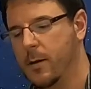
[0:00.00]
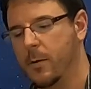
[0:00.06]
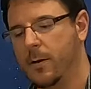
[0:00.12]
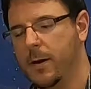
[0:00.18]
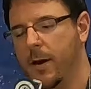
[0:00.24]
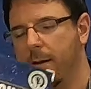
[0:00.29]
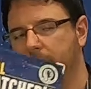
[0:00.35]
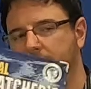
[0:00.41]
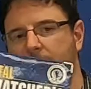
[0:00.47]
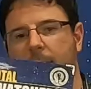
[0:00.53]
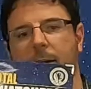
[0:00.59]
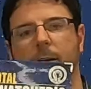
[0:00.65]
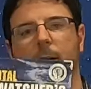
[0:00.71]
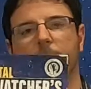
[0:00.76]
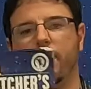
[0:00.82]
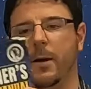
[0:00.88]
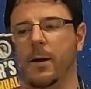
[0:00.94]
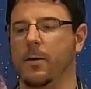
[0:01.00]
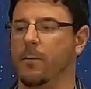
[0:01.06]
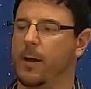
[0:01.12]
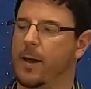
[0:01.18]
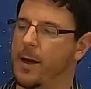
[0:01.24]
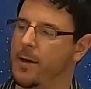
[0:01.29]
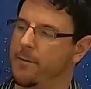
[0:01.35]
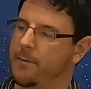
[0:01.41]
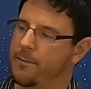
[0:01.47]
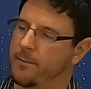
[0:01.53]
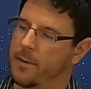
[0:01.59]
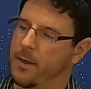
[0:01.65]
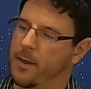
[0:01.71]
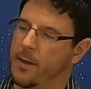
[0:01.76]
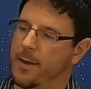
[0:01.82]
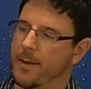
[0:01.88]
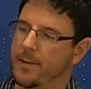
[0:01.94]
Okay, second up here we have
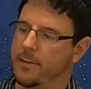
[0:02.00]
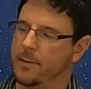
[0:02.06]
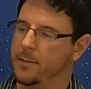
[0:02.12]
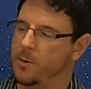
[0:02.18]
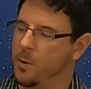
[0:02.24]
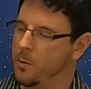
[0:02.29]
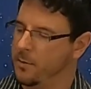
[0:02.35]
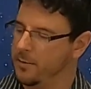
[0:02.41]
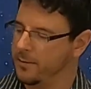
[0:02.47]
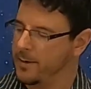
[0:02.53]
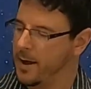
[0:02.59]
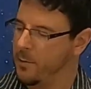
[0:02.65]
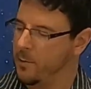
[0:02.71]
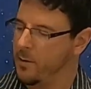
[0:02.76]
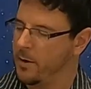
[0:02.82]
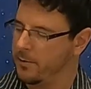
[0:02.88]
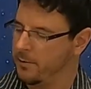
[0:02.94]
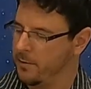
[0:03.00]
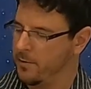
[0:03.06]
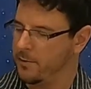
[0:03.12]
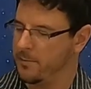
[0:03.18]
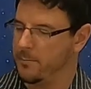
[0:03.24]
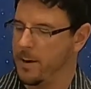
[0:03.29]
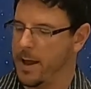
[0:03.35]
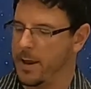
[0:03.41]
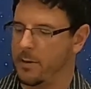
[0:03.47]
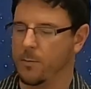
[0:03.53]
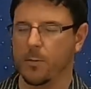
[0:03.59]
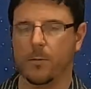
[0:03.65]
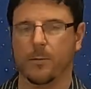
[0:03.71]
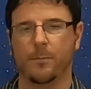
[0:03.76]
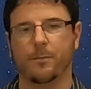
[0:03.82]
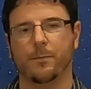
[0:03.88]
the Total Sky Watcher's Manual.